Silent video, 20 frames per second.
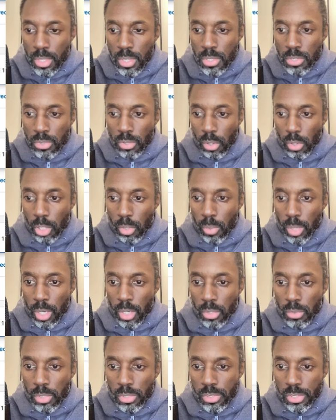So what I want
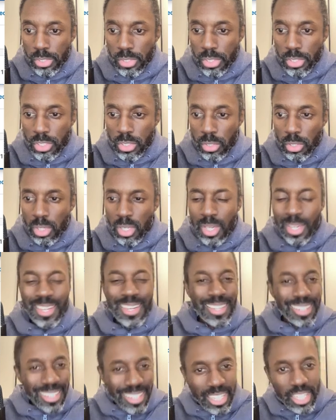to do is this
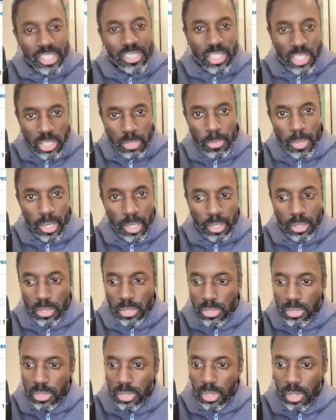key decision
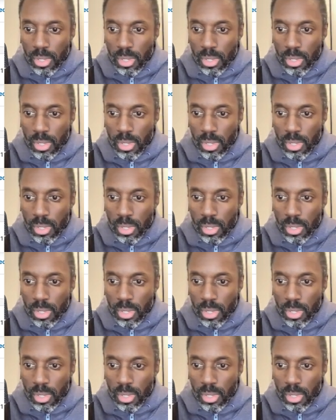makers,